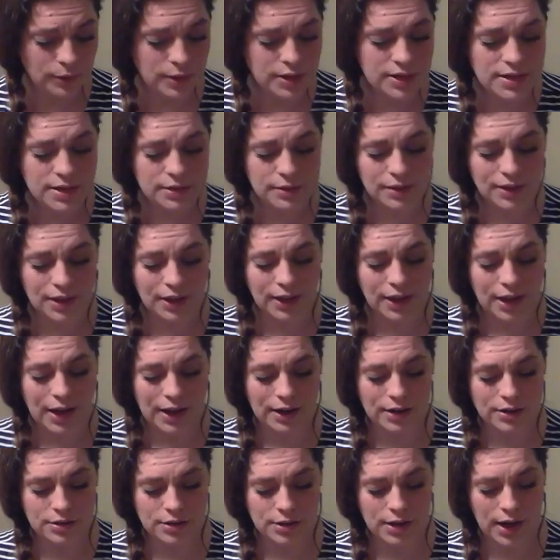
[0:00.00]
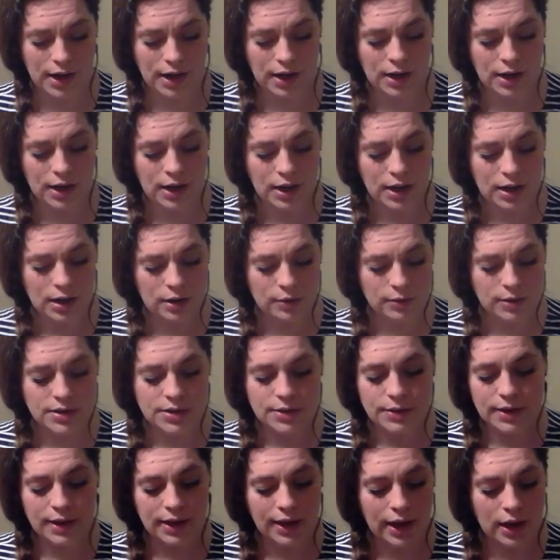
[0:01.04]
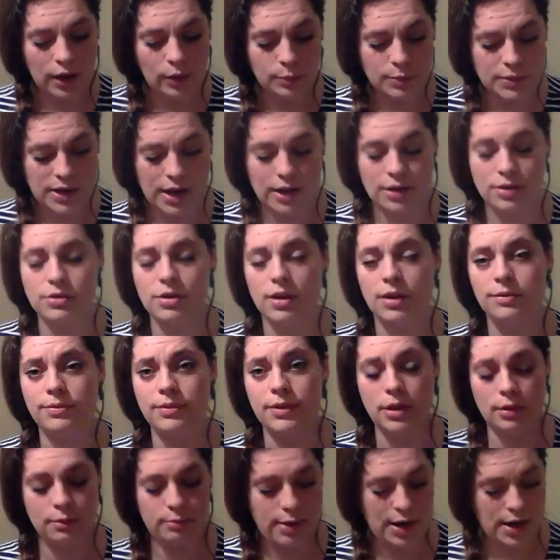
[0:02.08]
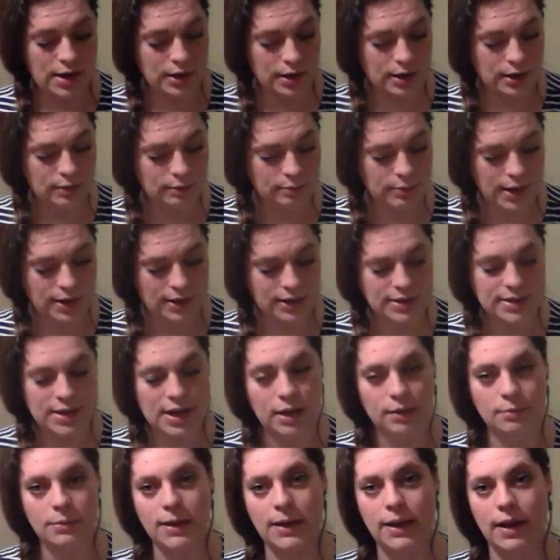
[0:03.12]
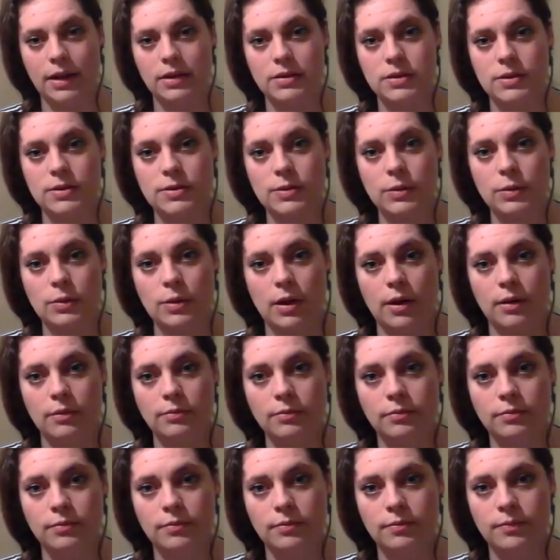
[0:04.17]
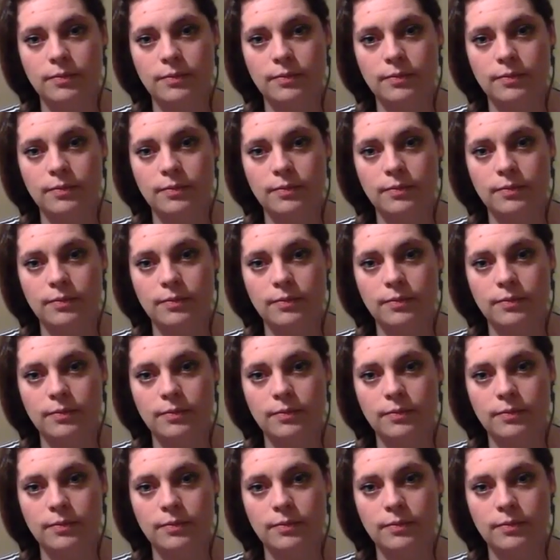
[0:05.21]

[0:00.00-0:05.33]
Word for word: What do you think Andre, what do you think helped Andre feel better by the time he got to school?